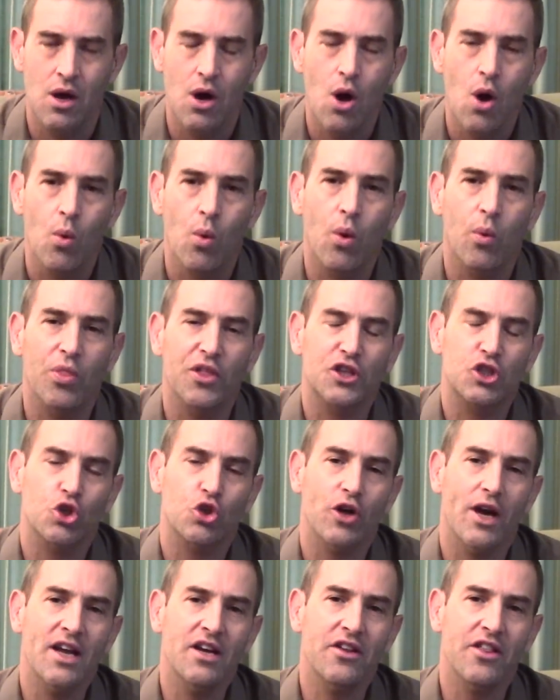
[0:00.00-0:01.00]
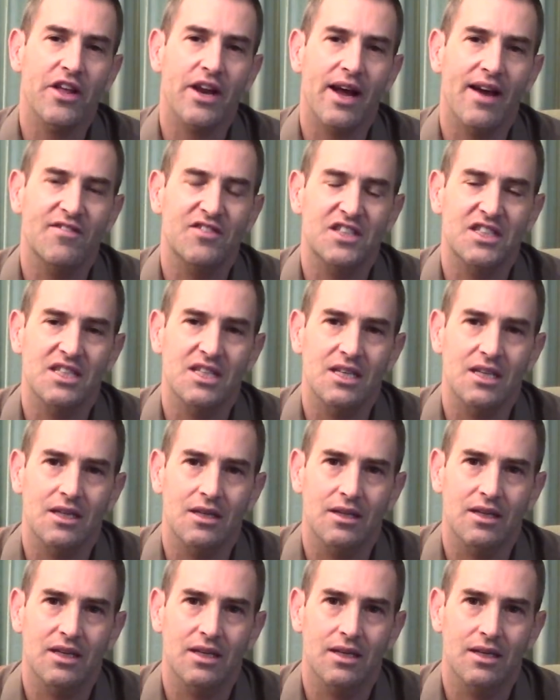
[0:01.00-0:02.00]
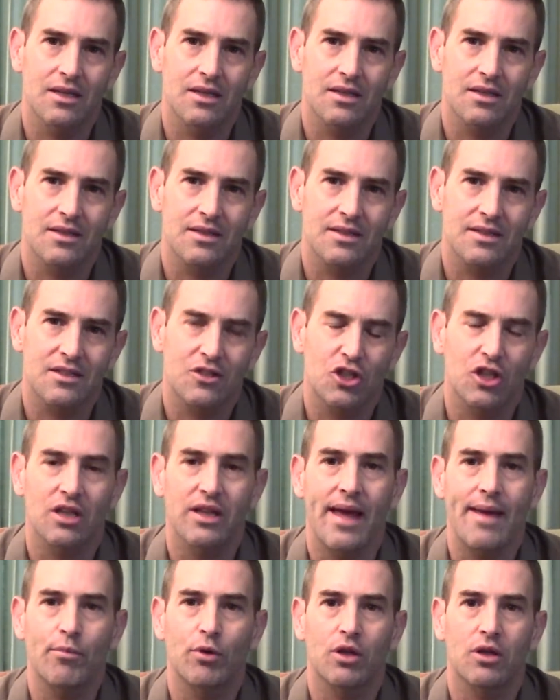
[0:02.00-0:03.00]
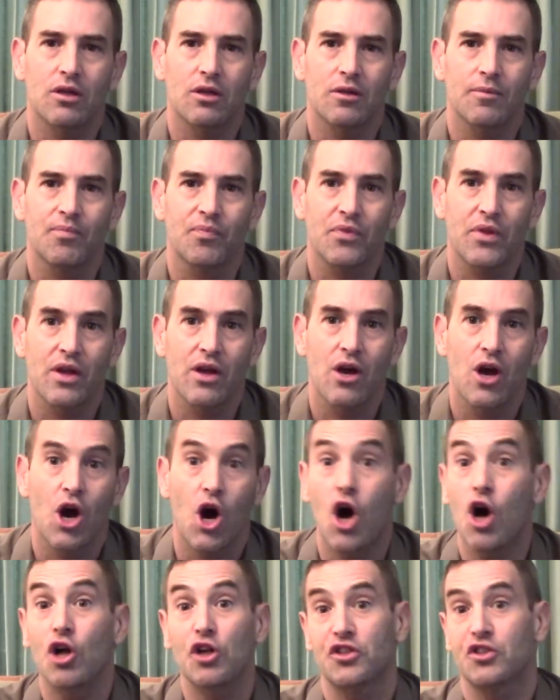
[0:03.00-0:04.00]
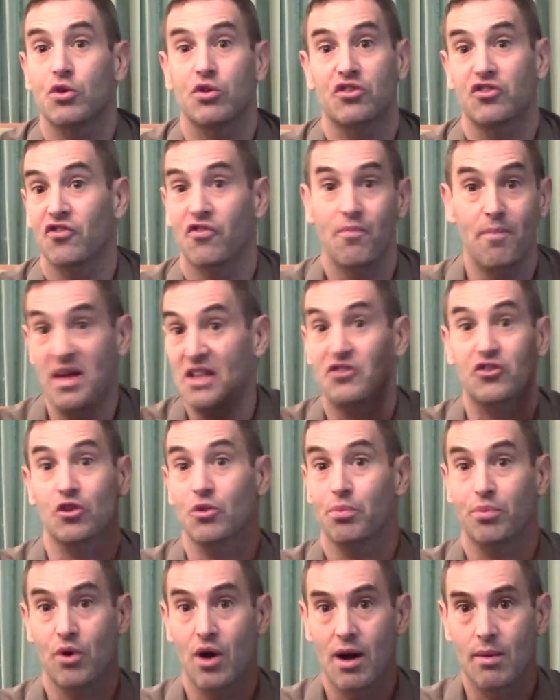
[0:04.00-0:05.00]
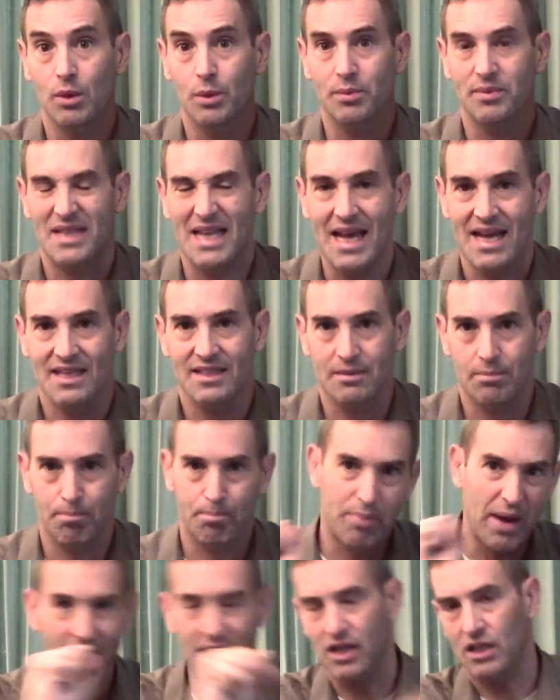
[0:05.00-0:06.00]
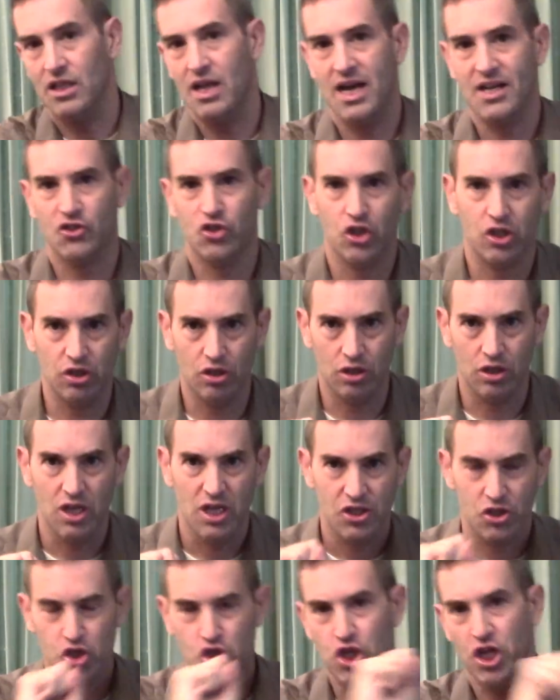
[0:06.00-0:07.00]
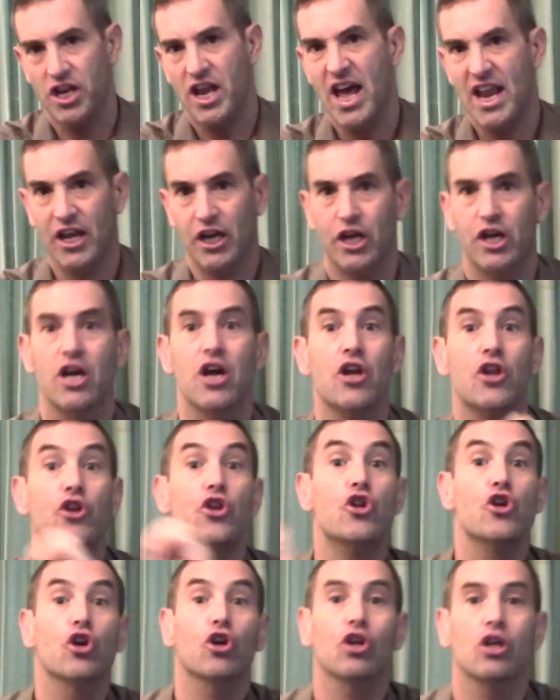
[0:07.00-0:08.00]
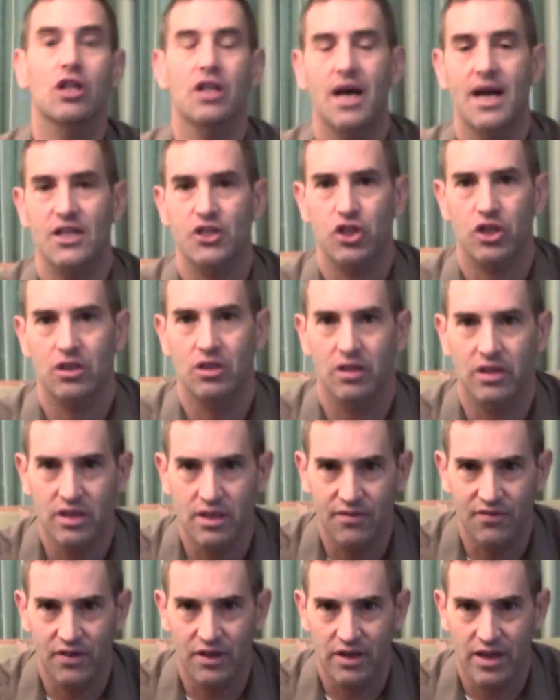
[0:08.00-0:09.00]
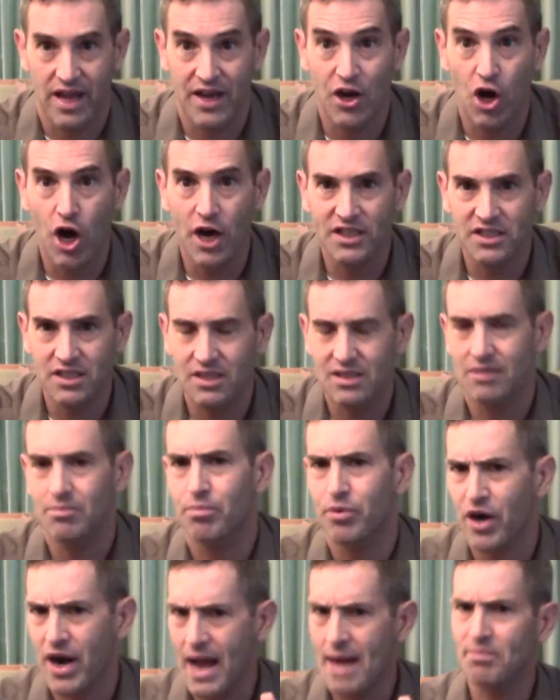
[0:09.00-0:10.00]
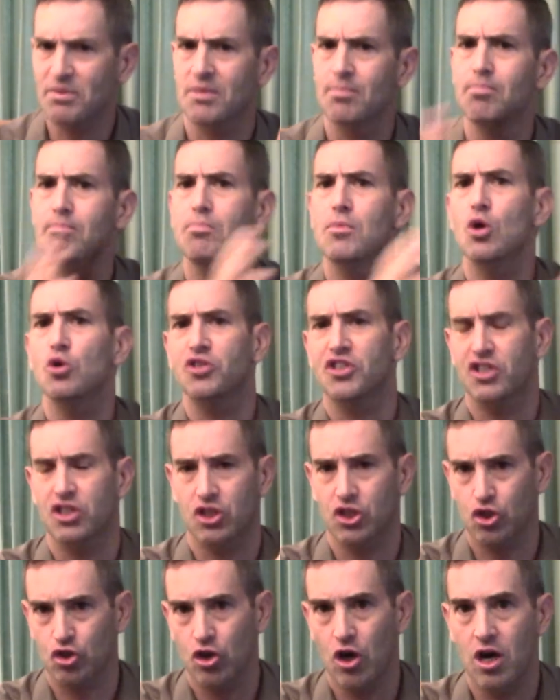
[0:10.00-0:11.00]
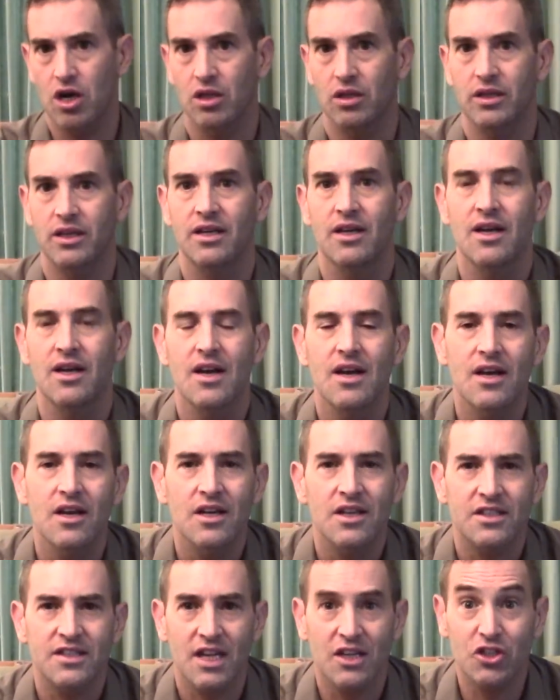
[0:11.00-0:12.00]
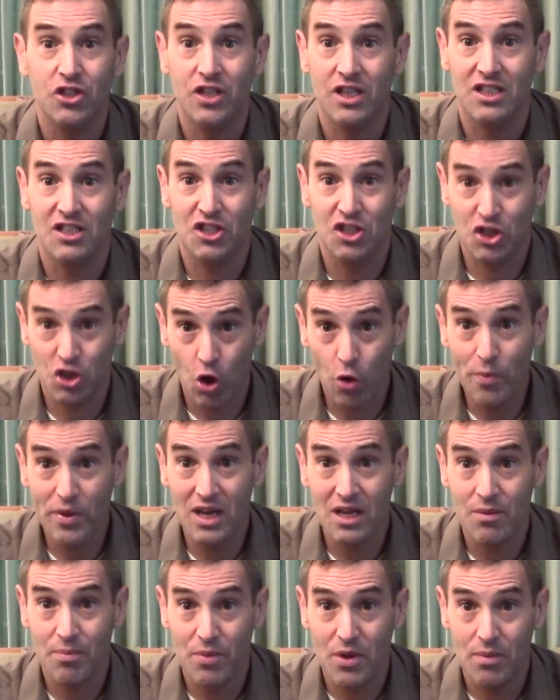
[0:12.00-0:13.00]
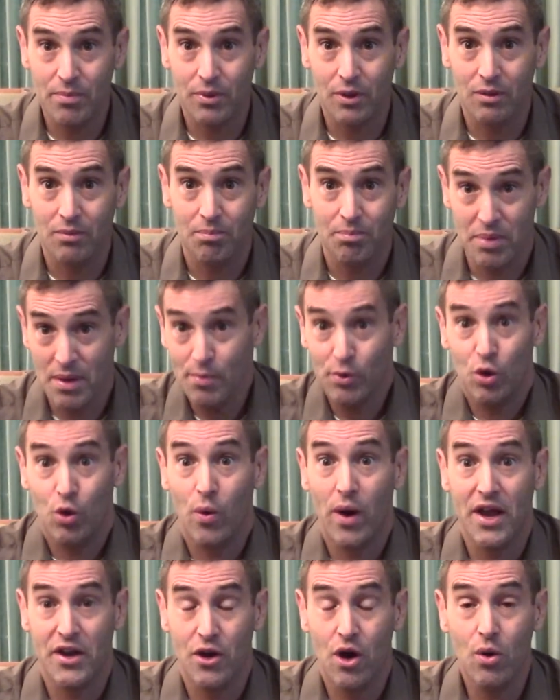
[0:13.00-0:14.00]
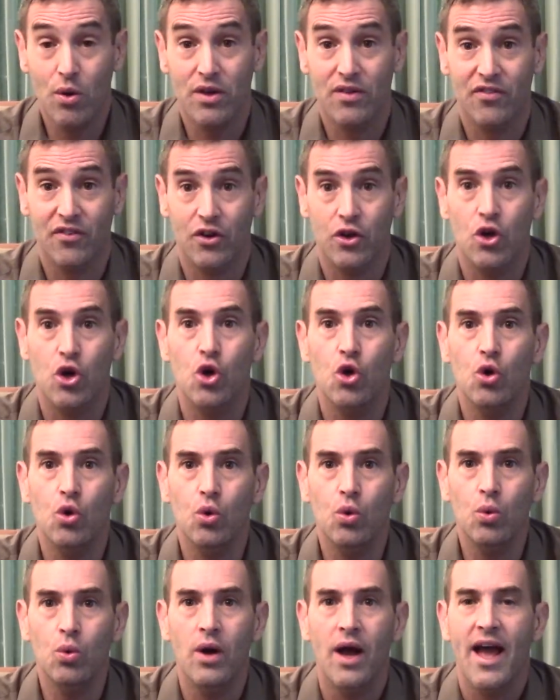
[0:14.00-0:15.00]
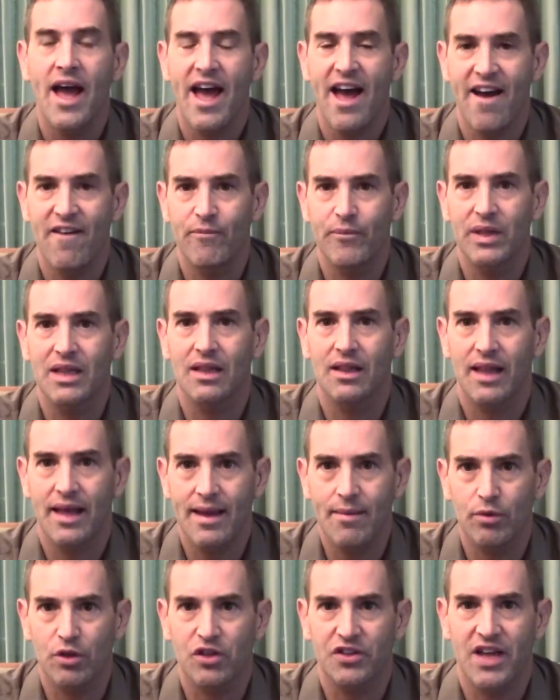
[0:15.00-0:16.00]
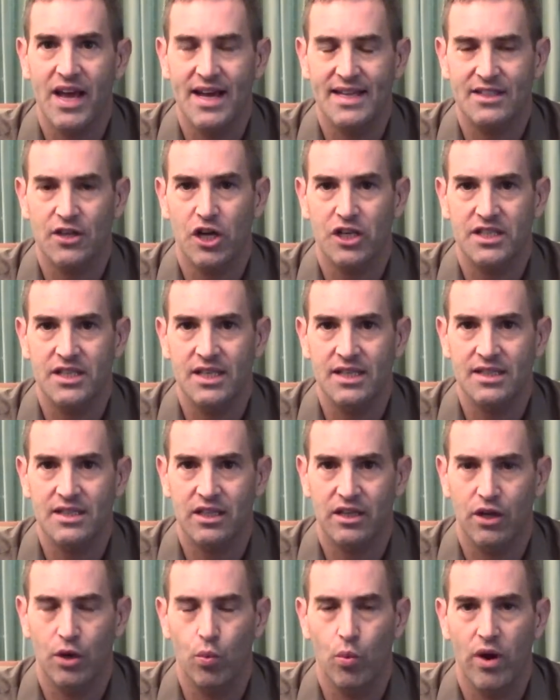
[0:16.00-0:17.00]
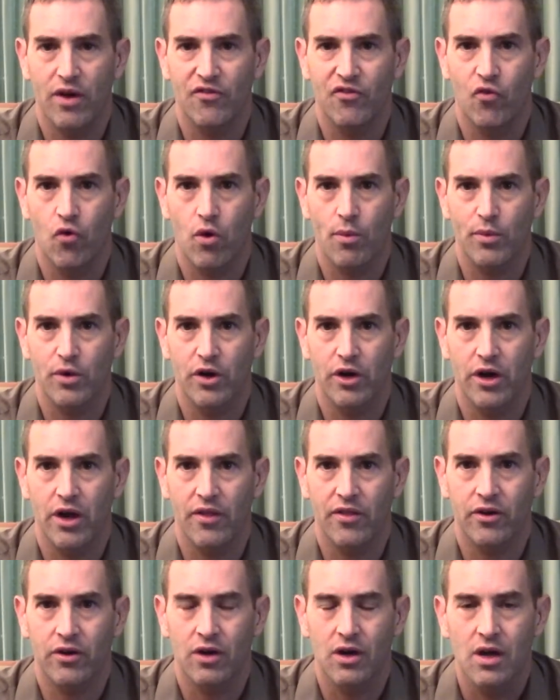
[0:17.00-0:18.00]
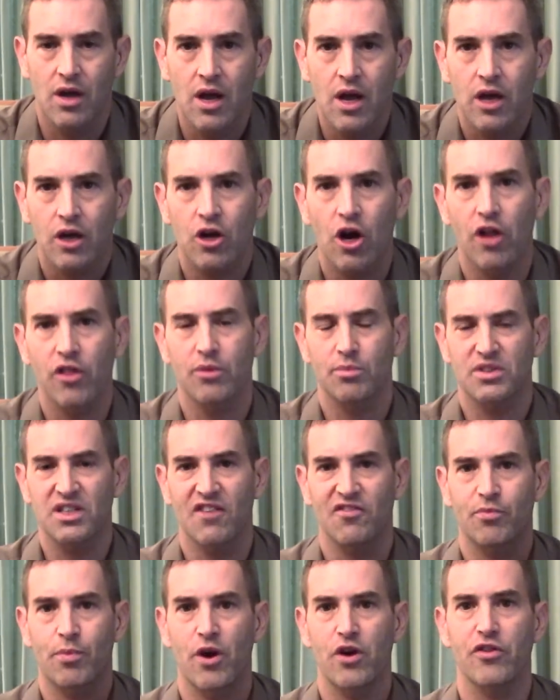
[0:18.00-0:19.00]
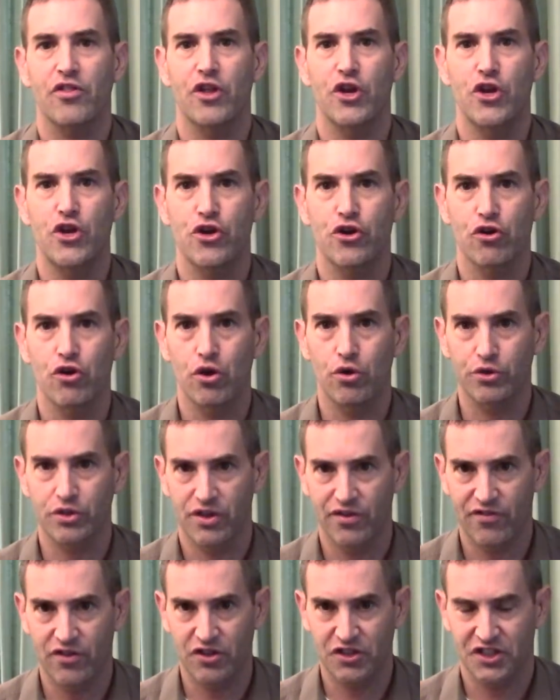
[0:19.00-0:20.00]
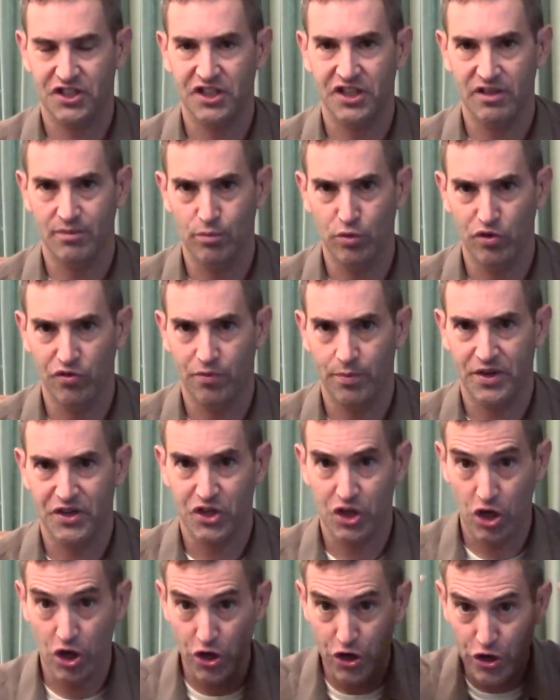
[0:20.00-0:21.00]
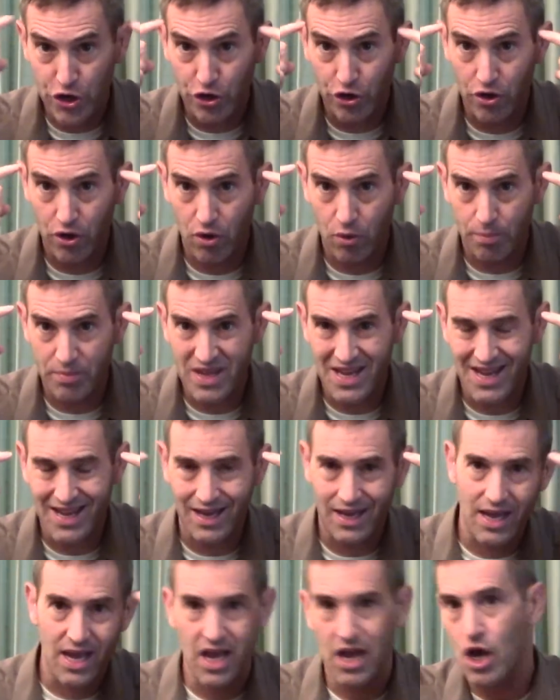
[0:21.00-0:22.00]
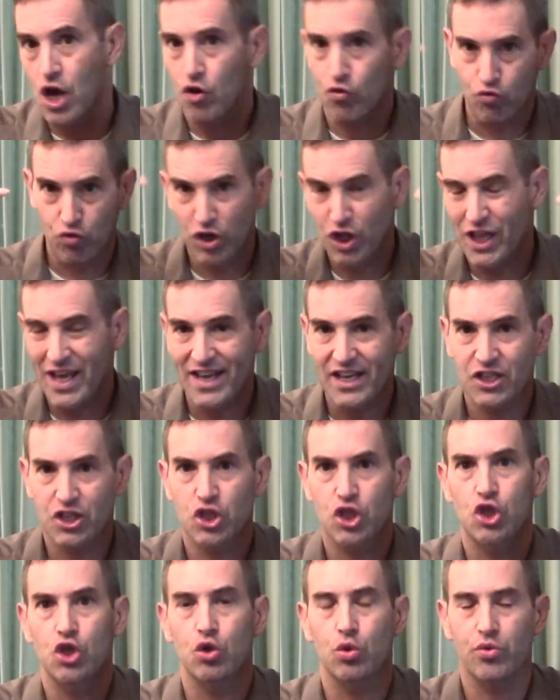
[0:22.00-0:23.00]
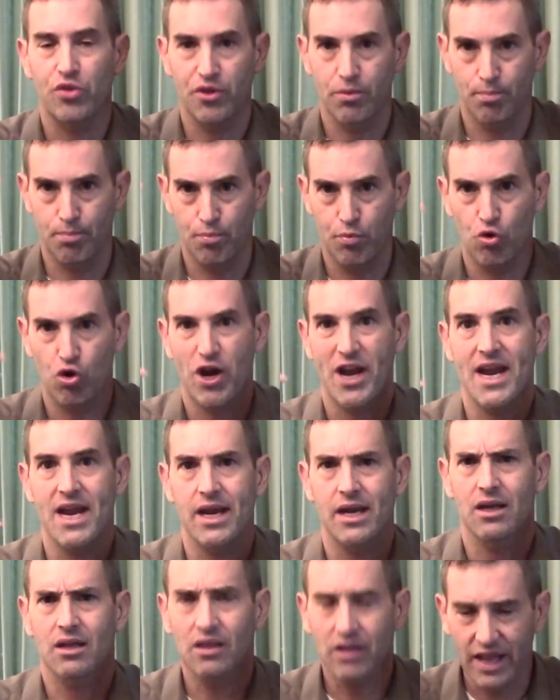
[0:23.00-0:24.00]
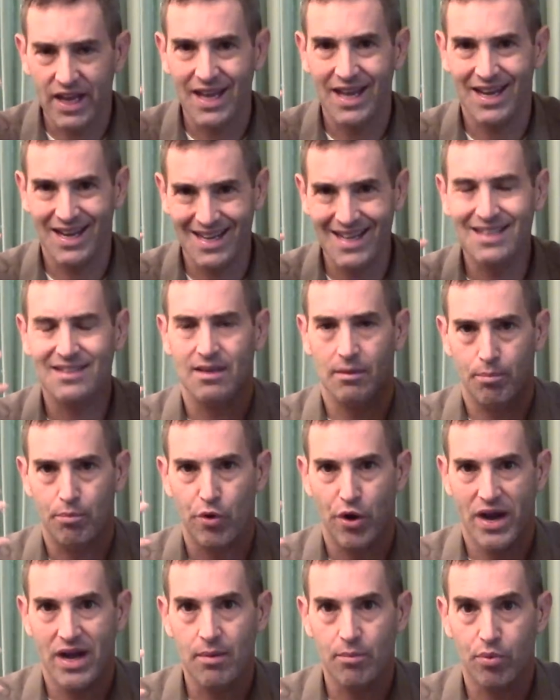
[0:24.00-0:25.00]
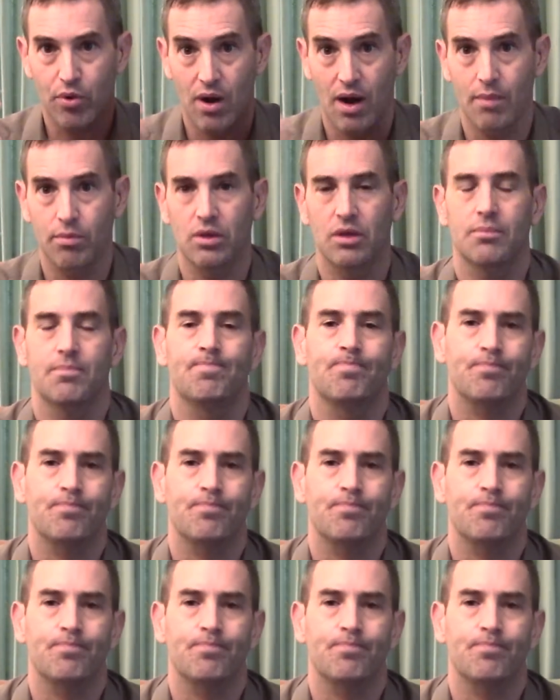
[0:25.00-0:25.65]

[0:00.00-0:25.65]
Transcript: Well, the trend that I've seen is to label all sorts of mental problems as biological, genetic, neurological even, and autism perhaps most strongly, such that so many people who I know even, who have been labeled as autistic in one form or another, call themselves part of the neurodiversity movement, neuro being related to the brain, like it is a brain problem.